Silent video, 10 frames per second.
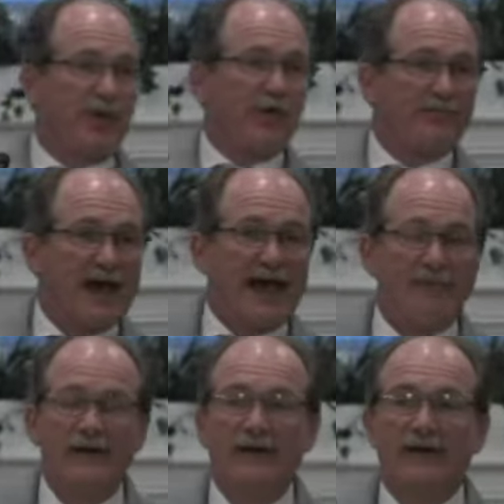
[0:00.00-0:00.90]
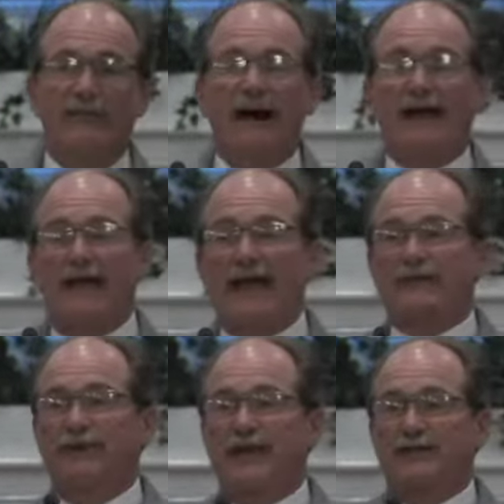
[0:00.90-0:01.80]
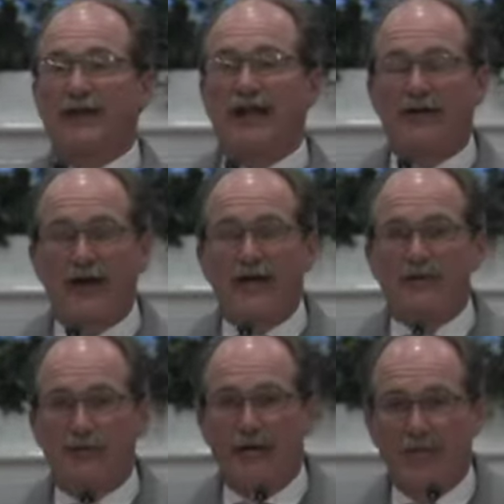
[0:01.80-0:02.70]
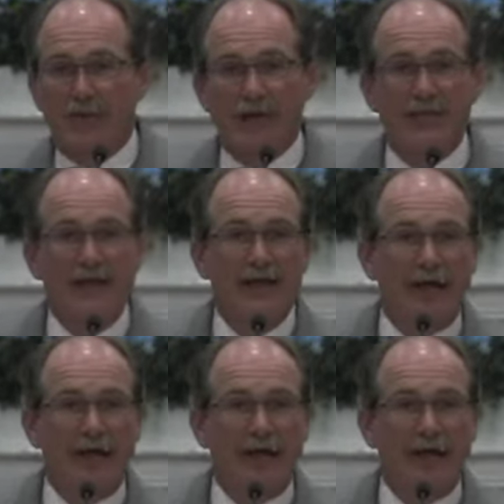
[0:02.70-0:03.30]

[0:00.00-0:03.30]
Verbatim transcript: four or five of my classmates that I graduated with,